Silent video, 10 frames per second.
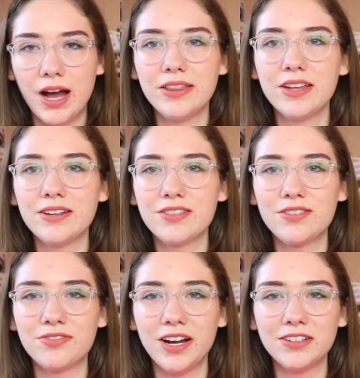And then the
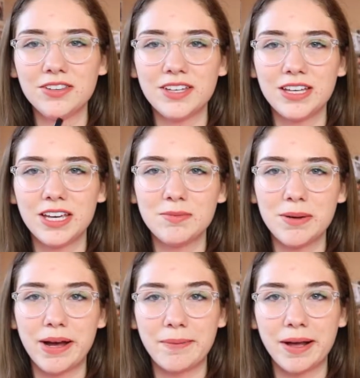final thing in my
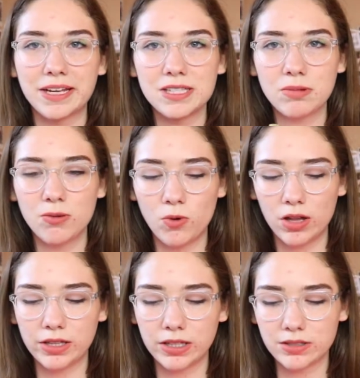backpack is my
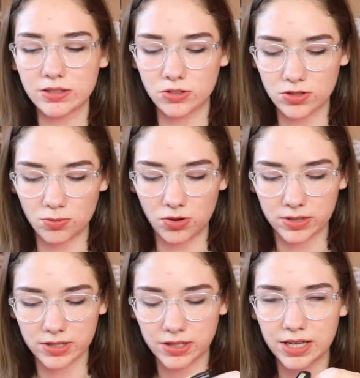wallet, and this is just
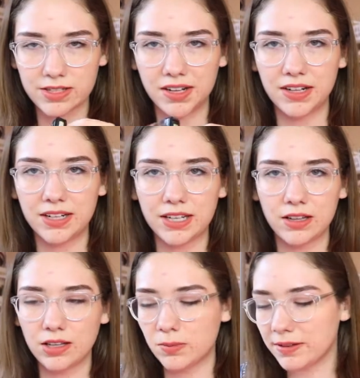important in case I need
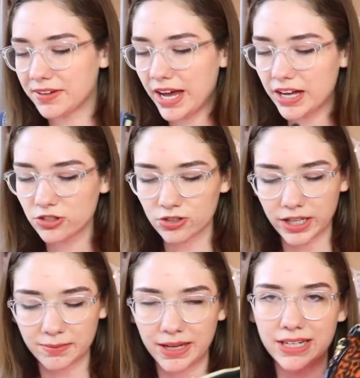a little bit of cash or
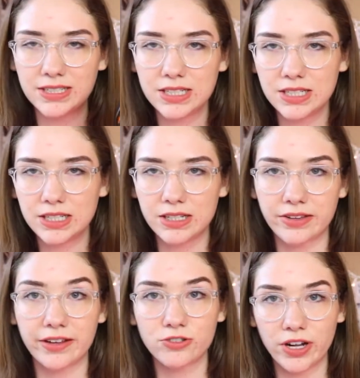like my ID, because
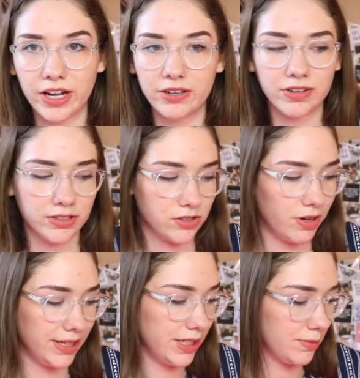I drive, and so
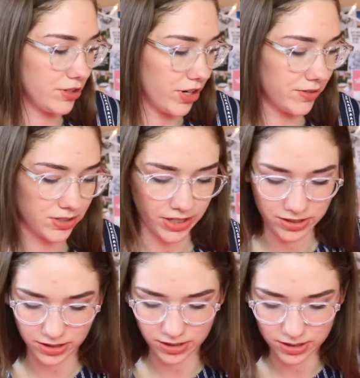I need my driver's
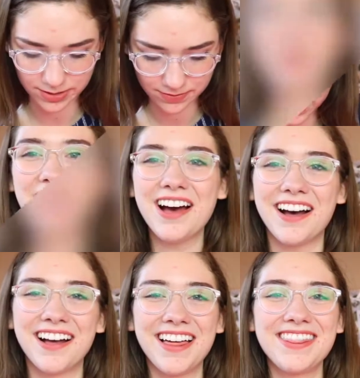license. But
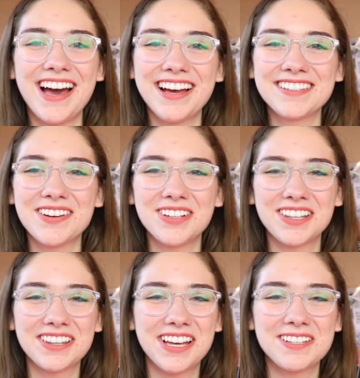yeah, that is
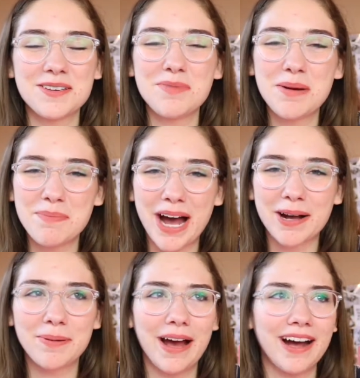everything that is in my
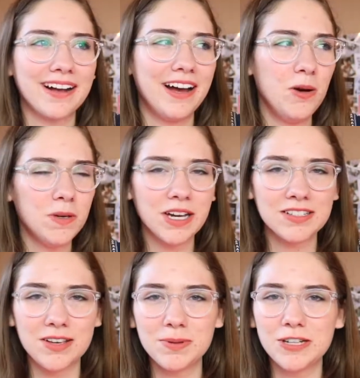backpack. I hope you
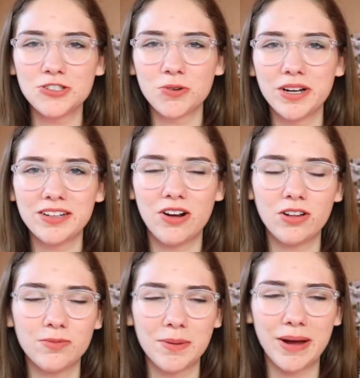guys have been enjoying
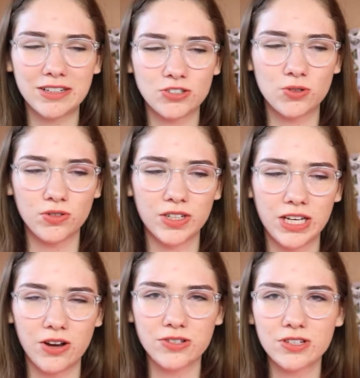all of my back to school
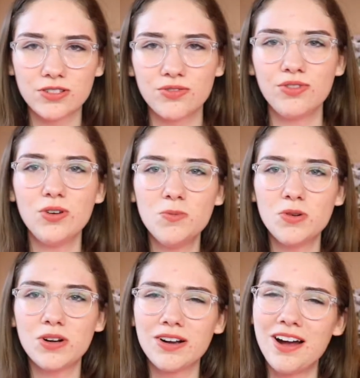videos. There's a few
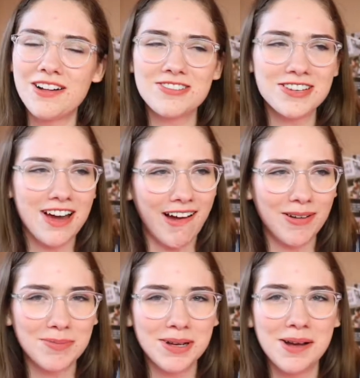more to
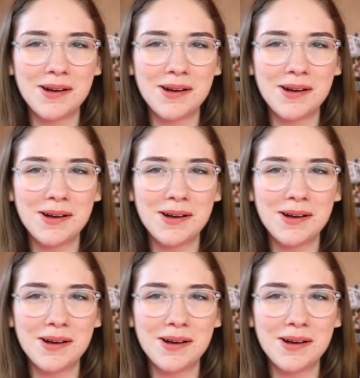come.